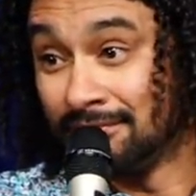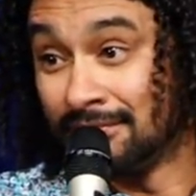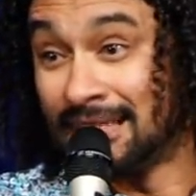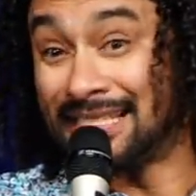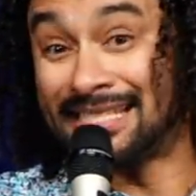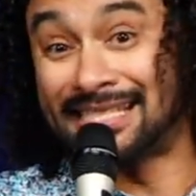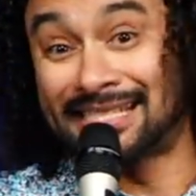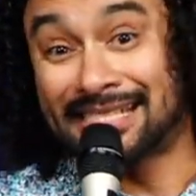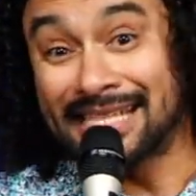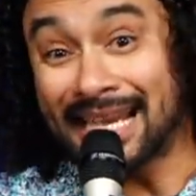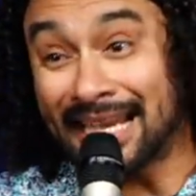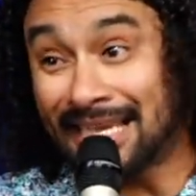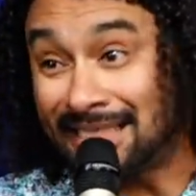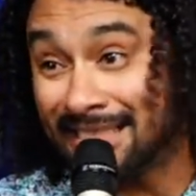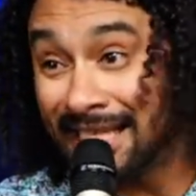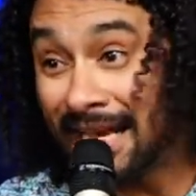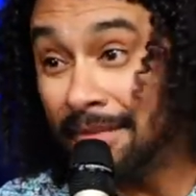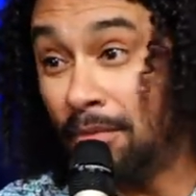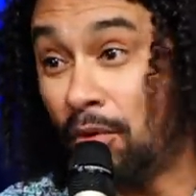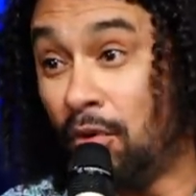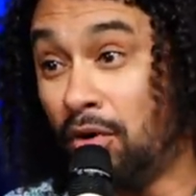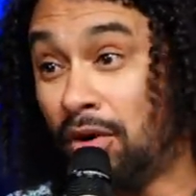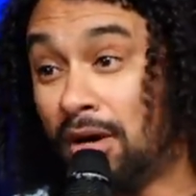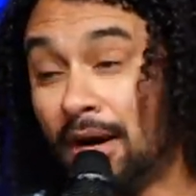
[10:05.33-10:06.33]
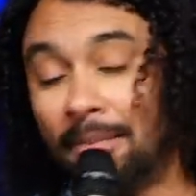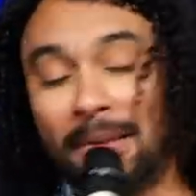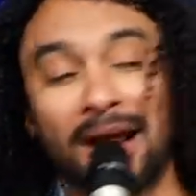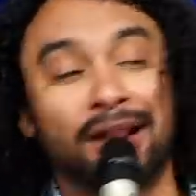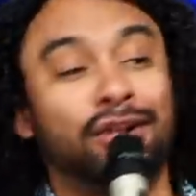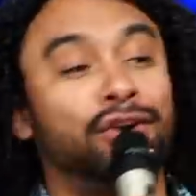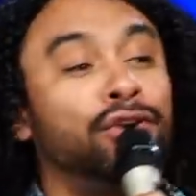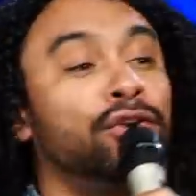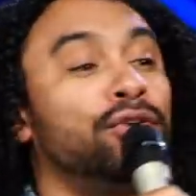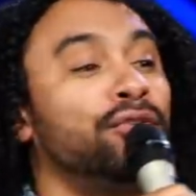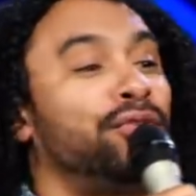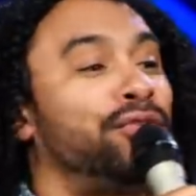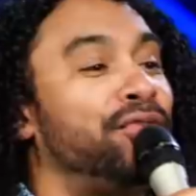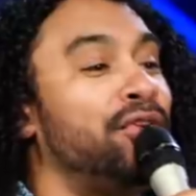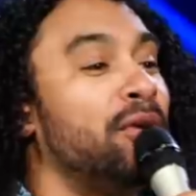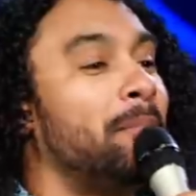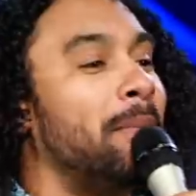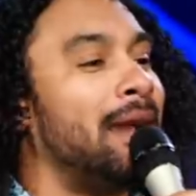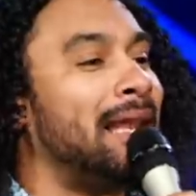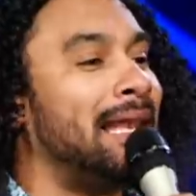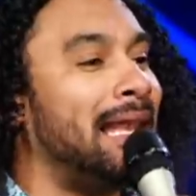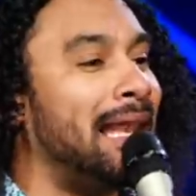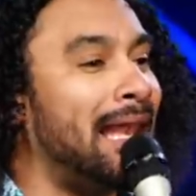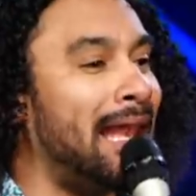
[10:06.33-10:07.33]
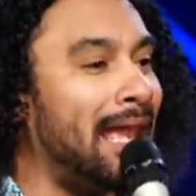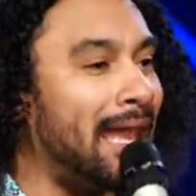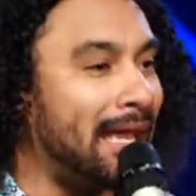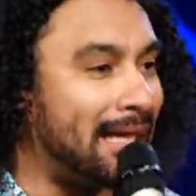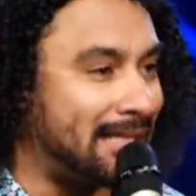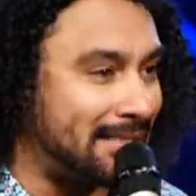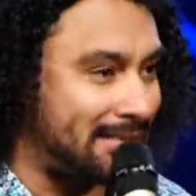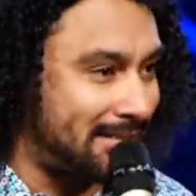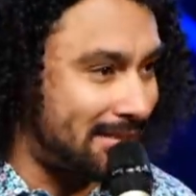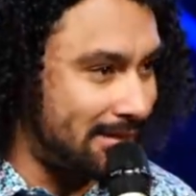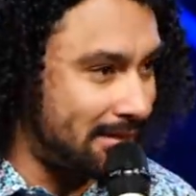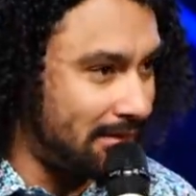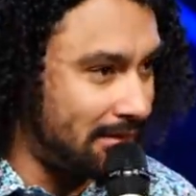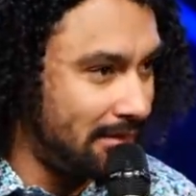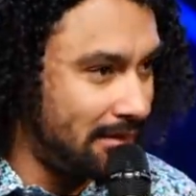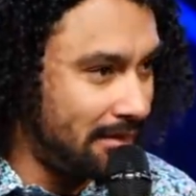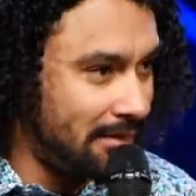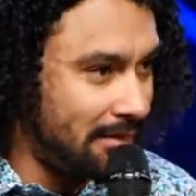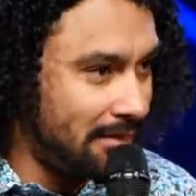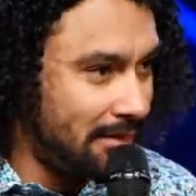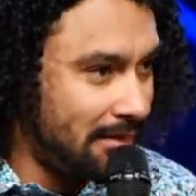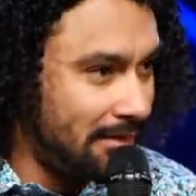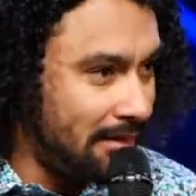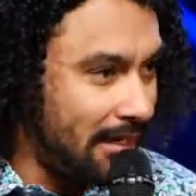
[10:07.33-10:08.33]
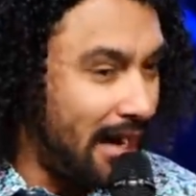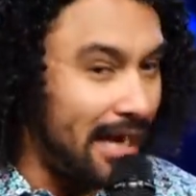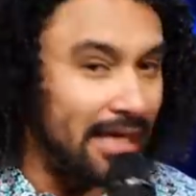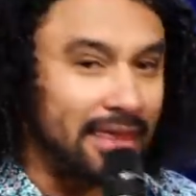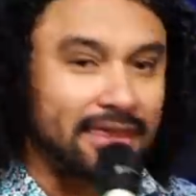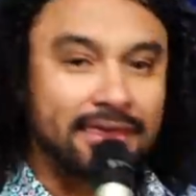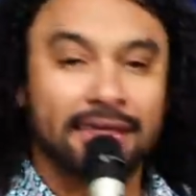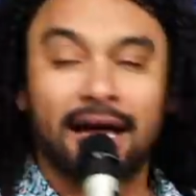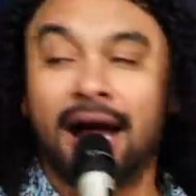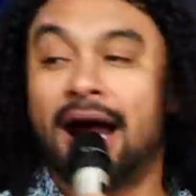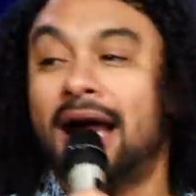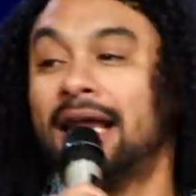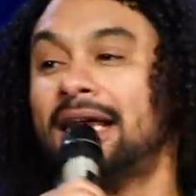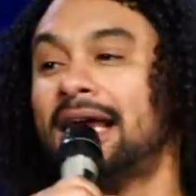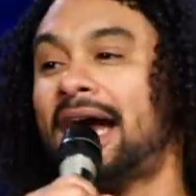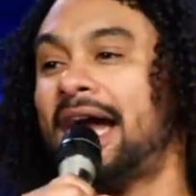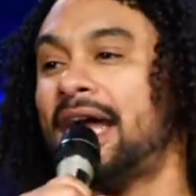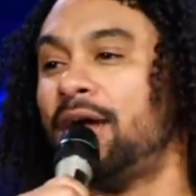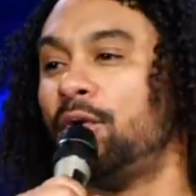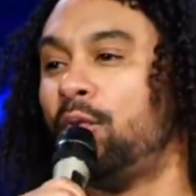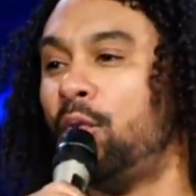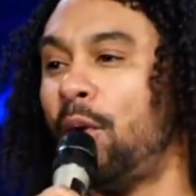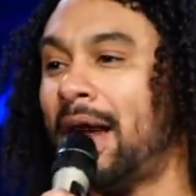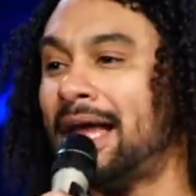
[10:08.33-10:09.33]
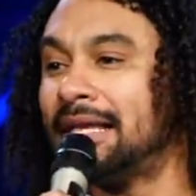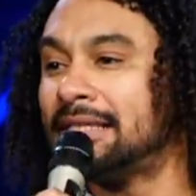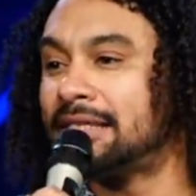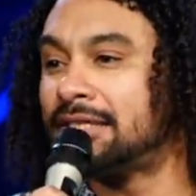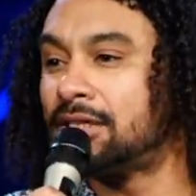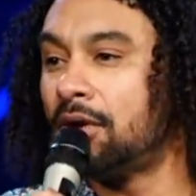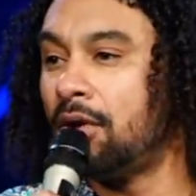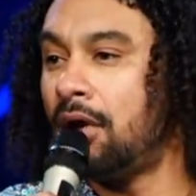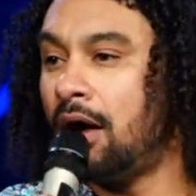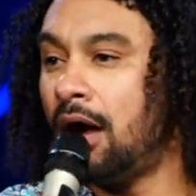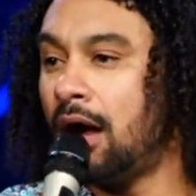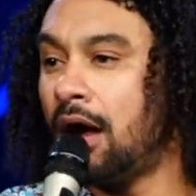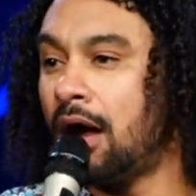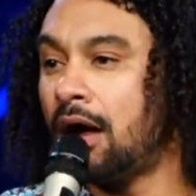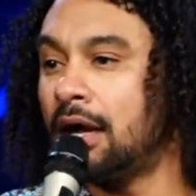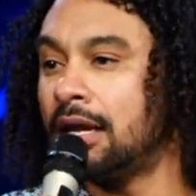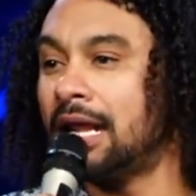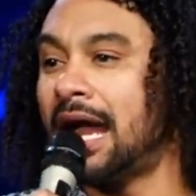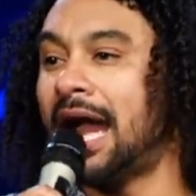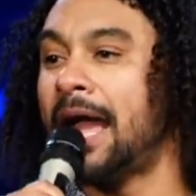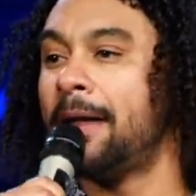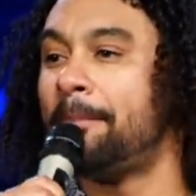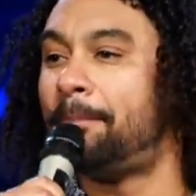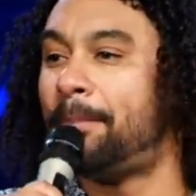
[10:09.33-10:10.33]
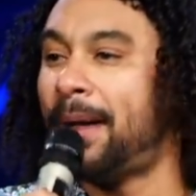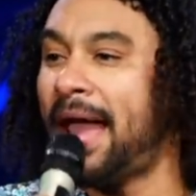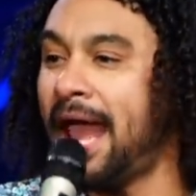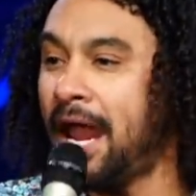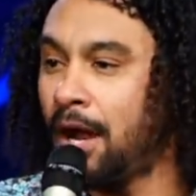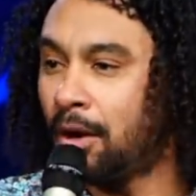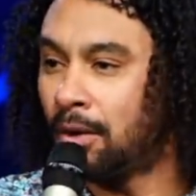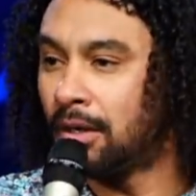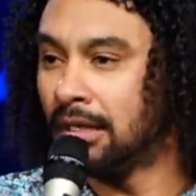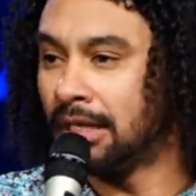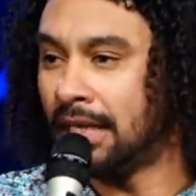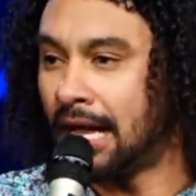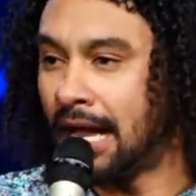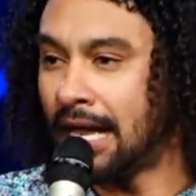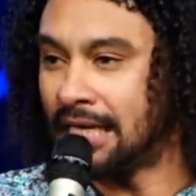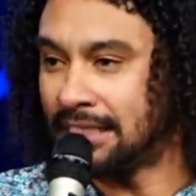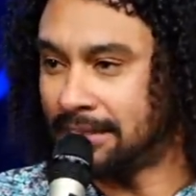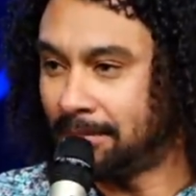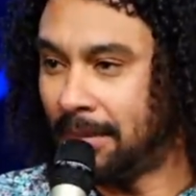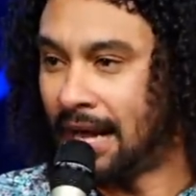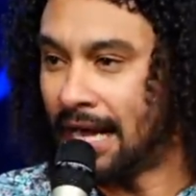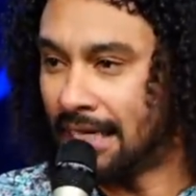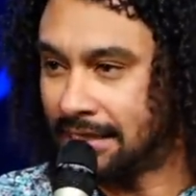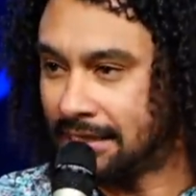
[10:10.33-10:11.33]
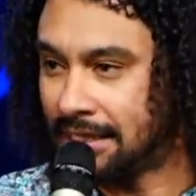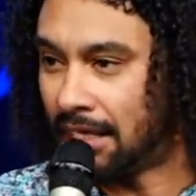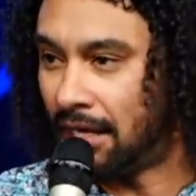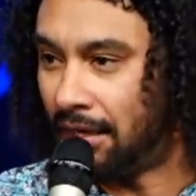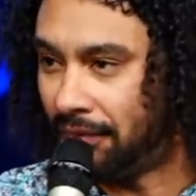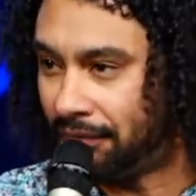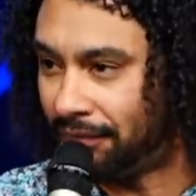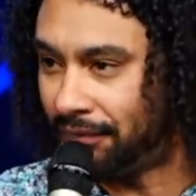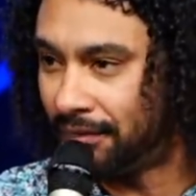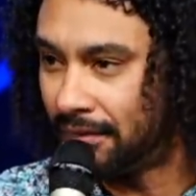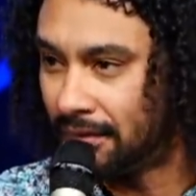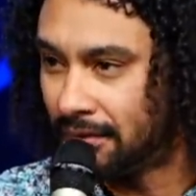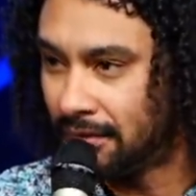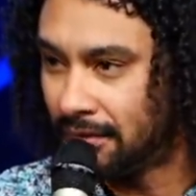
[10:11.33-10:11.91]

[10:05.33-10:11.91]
The second time I woke up, I couldn't feel my legs. I thought I went so hard, I paralyzed myself.